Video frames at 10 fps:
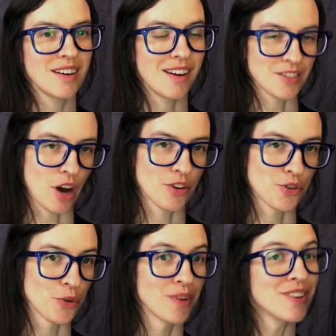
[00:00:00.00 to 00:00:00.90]
a
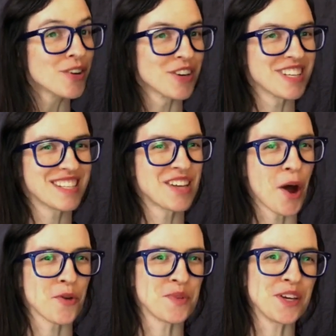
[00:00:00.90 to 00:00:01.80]
doctor or a nurse,
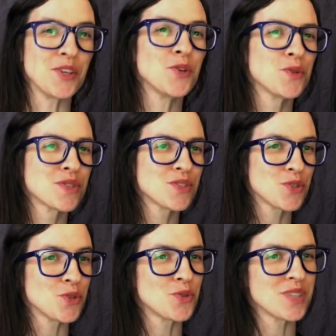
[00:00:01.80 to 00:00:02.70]
are being used
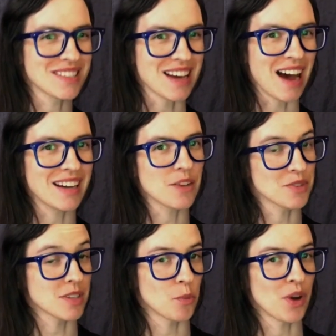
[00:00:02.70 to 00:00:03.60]
to decide if
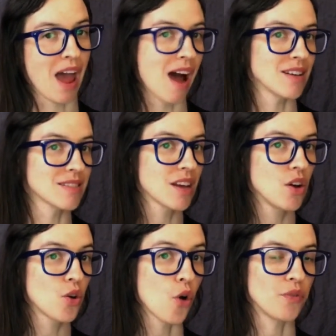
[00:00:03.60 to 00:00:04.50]
someone has
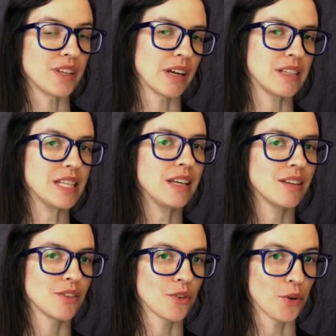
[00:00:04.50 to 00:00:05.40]

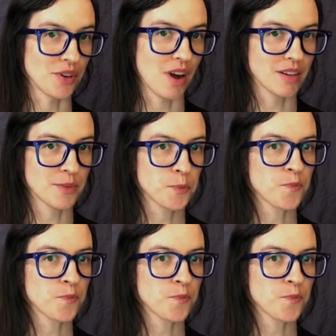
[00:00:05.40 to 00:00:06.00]
COVID-19 or not.